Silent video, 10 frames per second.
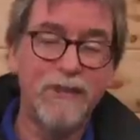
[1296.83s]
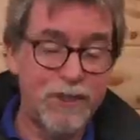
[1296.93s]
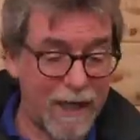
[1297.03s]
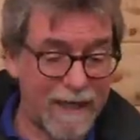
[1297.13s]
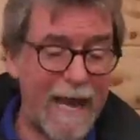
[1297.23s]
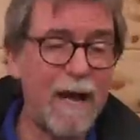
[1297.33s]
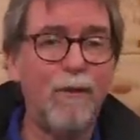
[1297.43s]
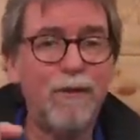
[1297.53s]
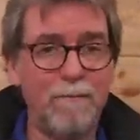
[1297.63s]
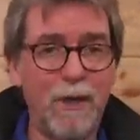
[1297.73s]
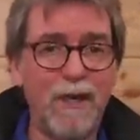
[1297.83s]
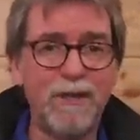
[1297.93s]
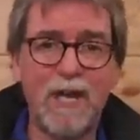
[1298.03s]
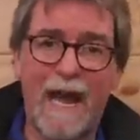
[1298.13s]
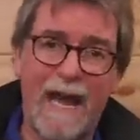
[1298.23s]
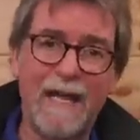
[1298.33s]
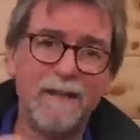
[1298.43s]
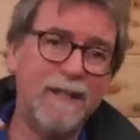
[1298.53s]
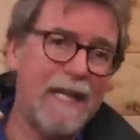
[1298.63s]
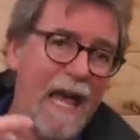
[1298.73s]
Check out the merch
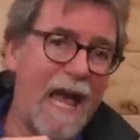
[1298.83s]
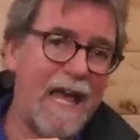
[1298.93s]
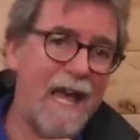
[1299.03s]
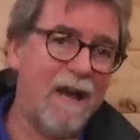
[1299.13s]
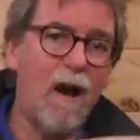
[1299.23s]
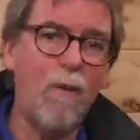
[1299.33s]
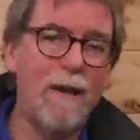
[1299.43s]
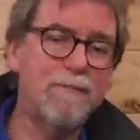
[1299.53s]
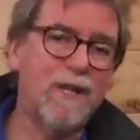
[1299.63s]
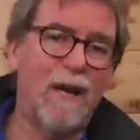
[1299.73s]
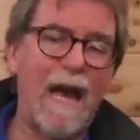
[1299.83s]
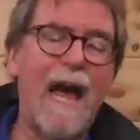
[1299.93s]
at the AAR website.